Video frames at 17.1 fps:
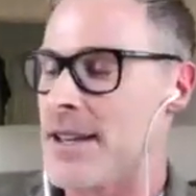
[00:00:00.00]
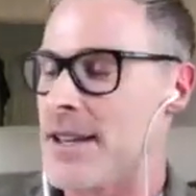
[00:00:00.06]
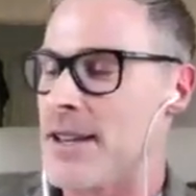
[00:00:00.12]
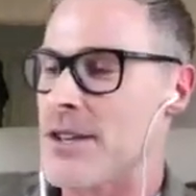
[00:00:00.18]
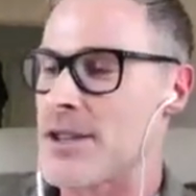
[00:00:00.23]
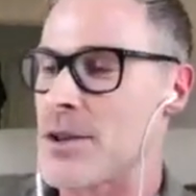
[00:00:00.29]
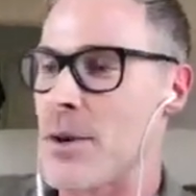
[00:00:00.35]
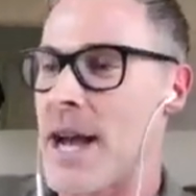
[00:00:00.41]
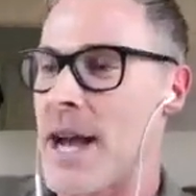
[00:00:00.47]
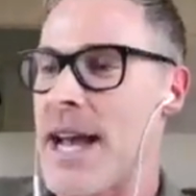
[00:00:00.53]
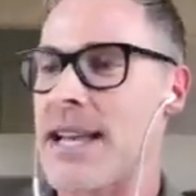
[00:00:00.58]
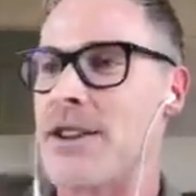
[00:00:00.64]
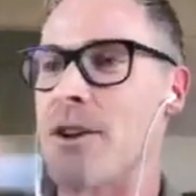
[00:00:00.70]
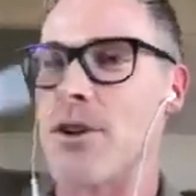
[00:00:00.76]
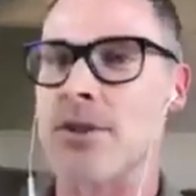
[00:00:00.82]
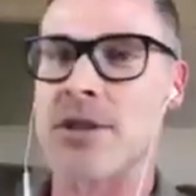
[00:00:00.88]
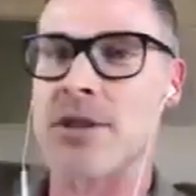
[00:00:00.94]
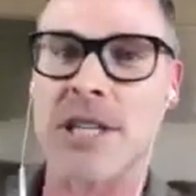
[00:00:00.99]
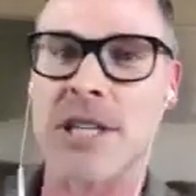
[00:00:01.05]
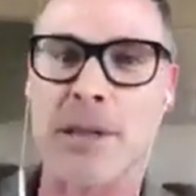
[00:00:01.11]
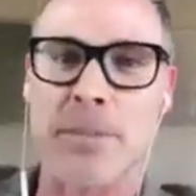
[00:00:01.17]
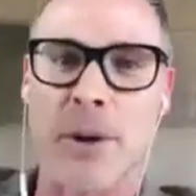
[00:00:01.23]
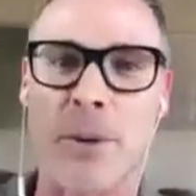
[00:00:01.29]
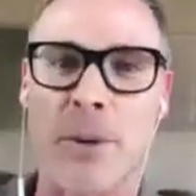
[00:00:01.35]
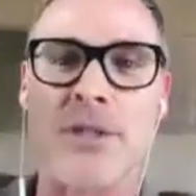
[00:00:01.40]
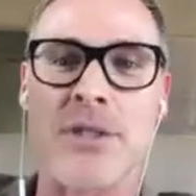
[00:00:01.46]
So I had no
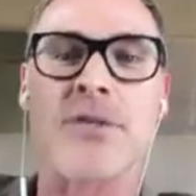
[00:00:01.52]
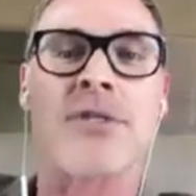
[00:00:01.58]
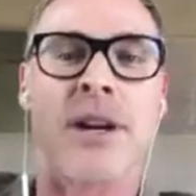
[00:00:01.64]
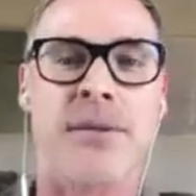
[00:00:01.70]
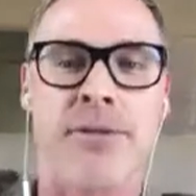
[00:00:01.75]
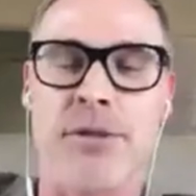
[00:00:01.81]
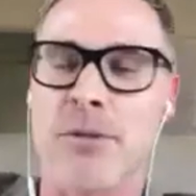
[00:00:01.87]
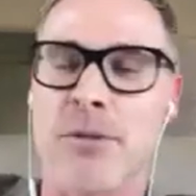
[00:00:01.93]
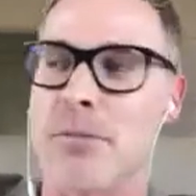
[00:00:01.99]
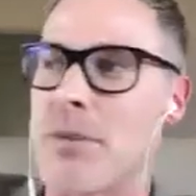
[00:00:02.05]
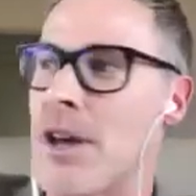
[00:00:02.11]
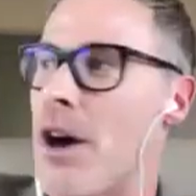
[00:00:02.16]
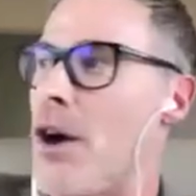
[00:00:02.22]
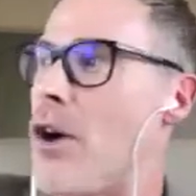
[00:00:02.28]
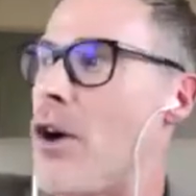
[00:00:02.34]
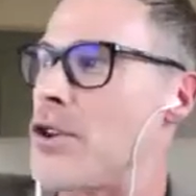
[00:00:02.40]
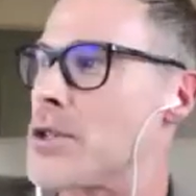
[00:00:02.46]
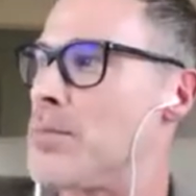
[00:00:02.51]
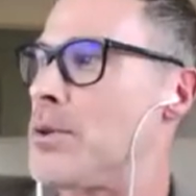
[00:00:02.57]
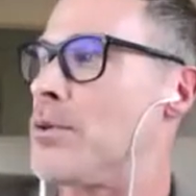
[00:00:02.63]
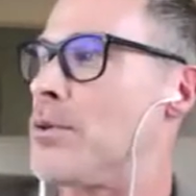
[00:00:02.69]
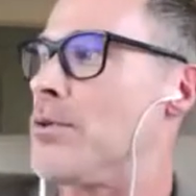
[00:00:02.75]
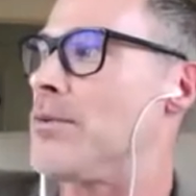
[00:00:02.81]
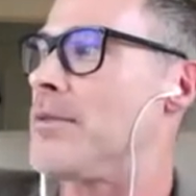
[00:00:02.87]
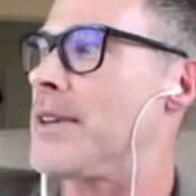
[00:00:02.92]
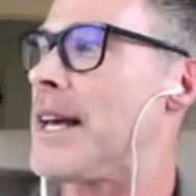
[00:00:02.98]
sleep. I went straight from the
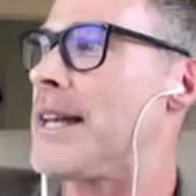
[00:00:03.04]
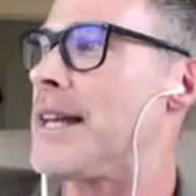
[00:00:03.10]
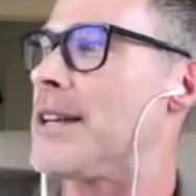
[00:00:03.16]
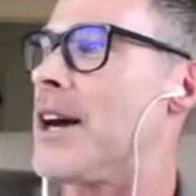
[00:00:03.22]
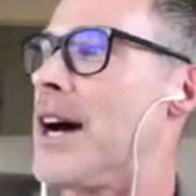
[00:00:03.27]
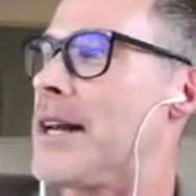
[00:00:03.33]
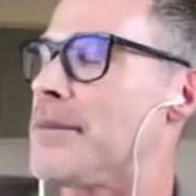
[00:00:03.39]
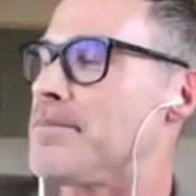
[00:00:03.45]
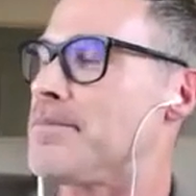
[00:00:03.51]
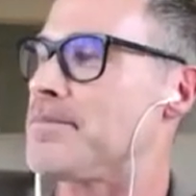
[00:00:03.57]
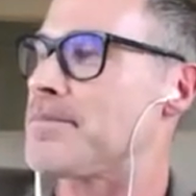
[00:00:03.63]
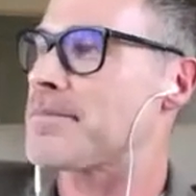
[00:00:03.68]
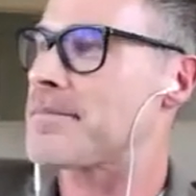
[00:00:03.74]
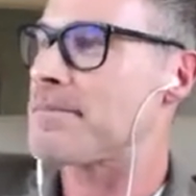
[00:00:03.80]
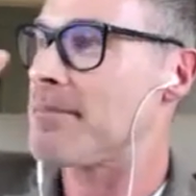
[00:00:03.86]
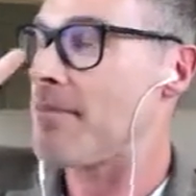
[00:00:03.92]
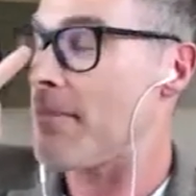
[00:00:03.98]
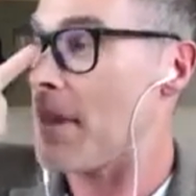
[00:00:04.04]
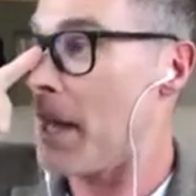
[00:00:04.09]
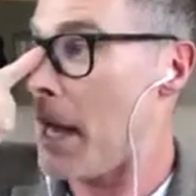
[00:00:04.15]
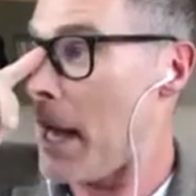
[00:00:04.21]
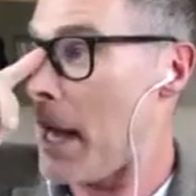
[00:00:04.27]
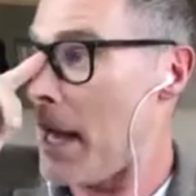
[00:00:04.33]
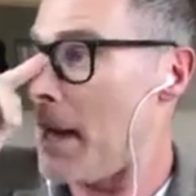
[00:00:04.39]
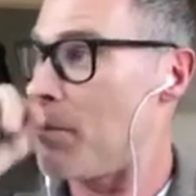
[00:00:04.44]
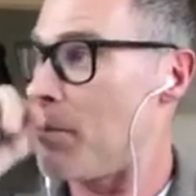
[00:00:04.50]
hospital that night,
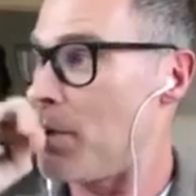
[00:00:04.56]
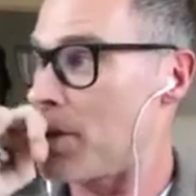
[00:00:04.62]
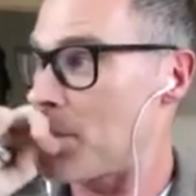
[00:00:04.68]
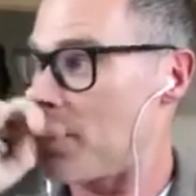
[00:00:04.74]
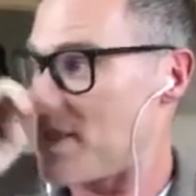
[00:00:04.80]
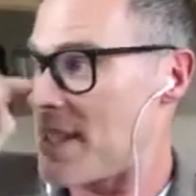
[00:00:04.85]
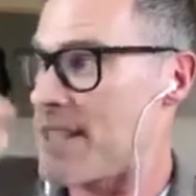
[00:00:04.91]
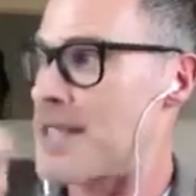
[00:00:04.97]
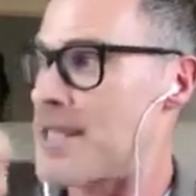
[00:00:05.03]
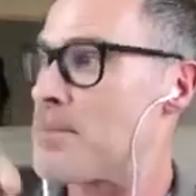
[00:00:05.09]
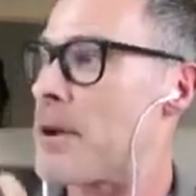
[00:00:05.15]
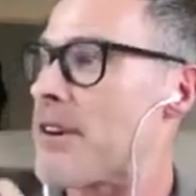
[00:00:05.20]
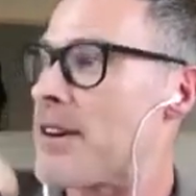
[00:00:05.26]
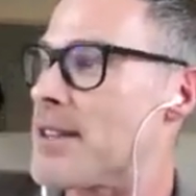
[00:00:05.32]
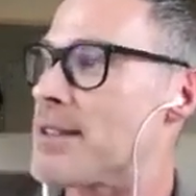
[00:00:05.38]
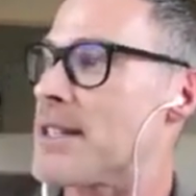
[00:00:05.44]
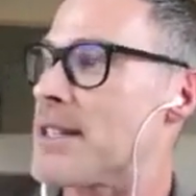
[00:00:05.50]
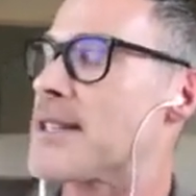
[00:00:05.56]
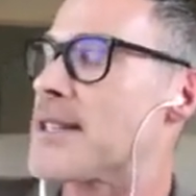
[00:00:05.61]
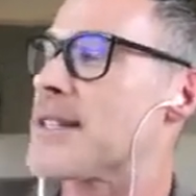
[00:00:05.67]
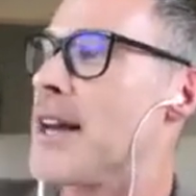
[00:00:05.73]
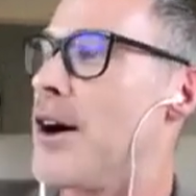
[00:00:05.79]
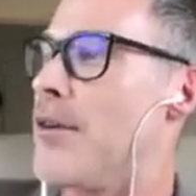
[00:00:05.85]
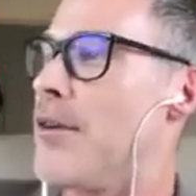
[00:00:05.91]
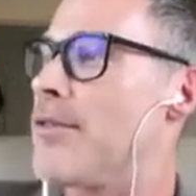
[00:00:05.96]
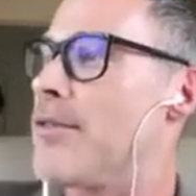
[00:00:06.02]
which was an experience in
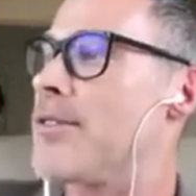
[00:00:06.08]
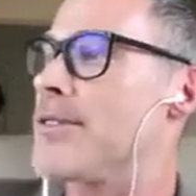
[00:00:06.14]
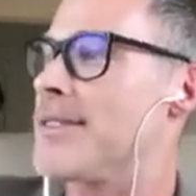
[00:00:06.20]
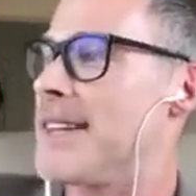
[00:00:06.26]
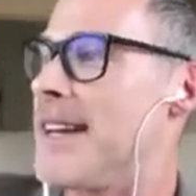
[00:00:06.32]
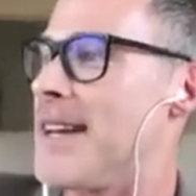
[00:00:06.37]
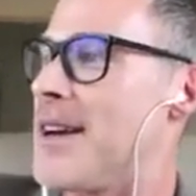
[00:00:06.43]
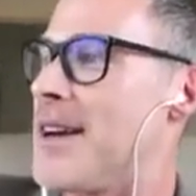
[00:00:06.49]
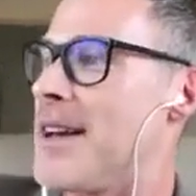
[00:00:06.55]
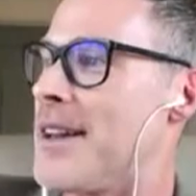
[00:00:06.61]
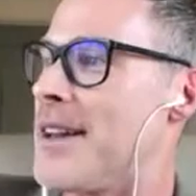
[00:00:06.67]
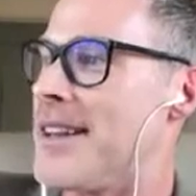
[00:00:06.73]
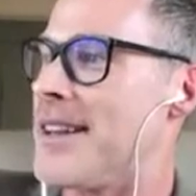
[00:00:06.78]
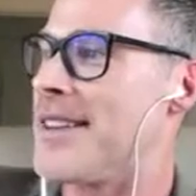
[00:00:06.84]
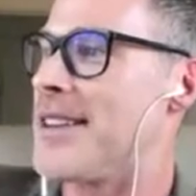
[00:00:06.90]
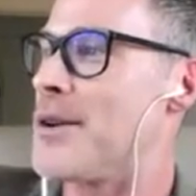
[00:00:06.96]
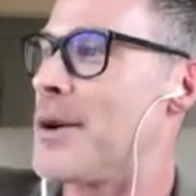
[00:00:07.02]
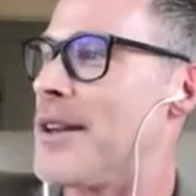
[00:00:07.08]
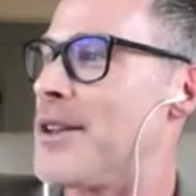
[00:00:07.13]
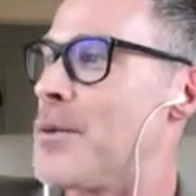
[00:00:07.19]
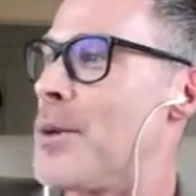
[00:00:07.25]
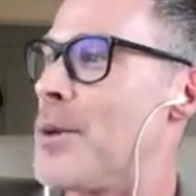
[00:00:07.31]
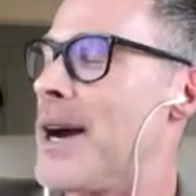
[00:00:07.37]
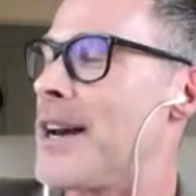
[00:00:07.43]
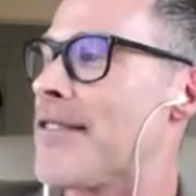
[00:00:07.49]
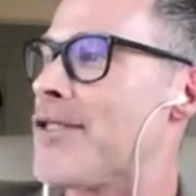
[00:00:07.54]
itself, in the
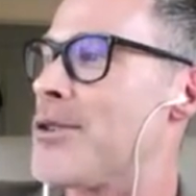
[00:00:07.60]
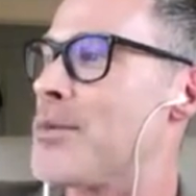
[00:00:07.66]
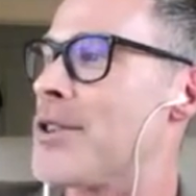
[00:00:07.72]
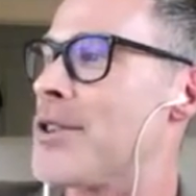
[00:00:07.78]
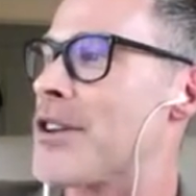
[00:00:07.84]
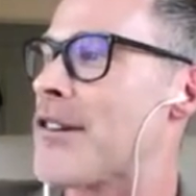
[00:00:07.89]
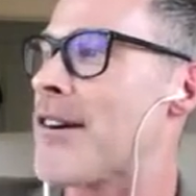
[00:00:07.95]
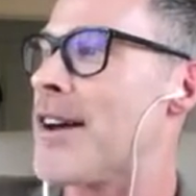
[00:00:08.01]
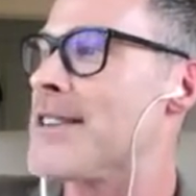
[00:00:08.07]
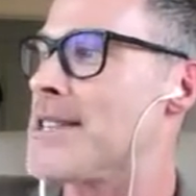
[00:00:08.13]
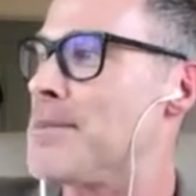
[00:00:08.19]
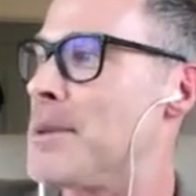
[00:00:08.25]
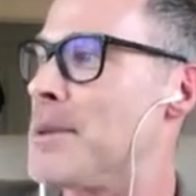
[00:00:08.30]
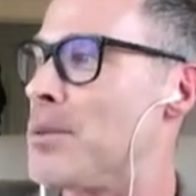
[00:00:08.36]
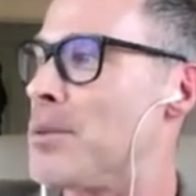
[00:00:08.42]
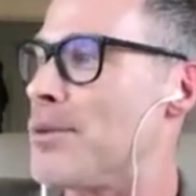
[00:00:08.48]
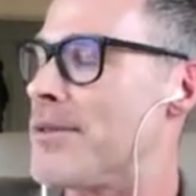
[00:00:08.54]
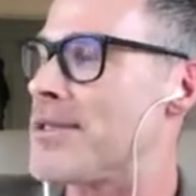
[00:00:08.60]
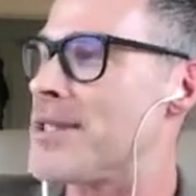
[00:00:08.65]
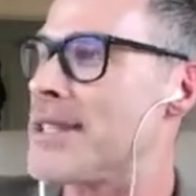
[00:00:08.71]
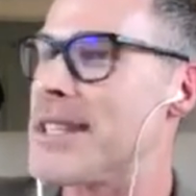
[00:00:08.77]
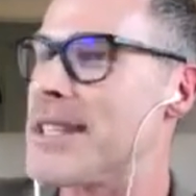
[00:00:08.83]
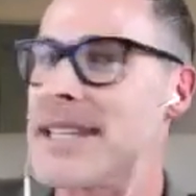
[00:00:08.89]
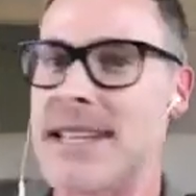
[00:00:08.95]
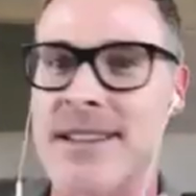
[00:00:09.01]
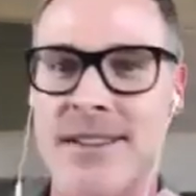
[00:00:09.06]
waiting room with the crazy people of
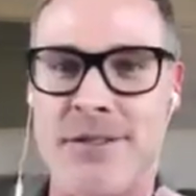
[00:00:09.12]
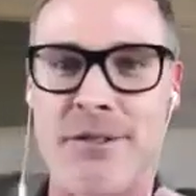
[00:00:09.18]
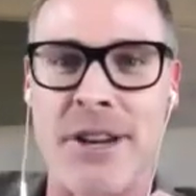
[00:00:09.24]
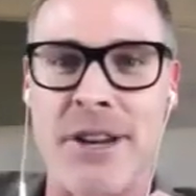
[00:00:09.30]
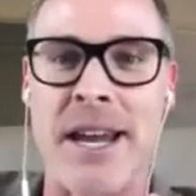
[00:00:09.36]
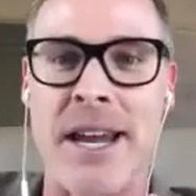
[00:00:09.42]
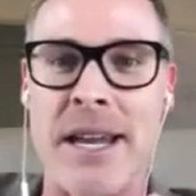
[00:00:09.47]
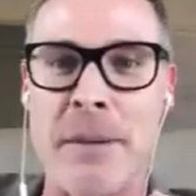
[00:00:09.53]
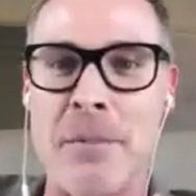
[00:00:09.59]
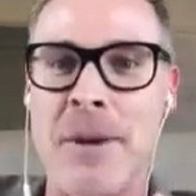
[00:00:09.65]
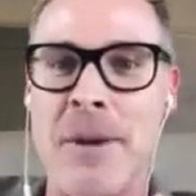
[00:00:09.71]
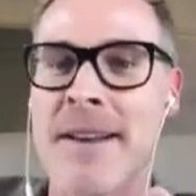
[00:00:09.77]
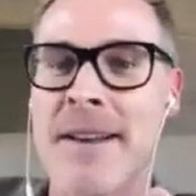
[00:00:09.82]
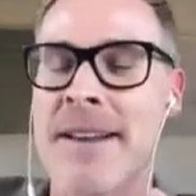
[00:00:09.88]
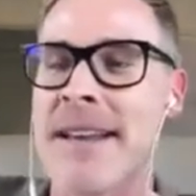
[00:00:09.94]
Sydney at 3 a.m.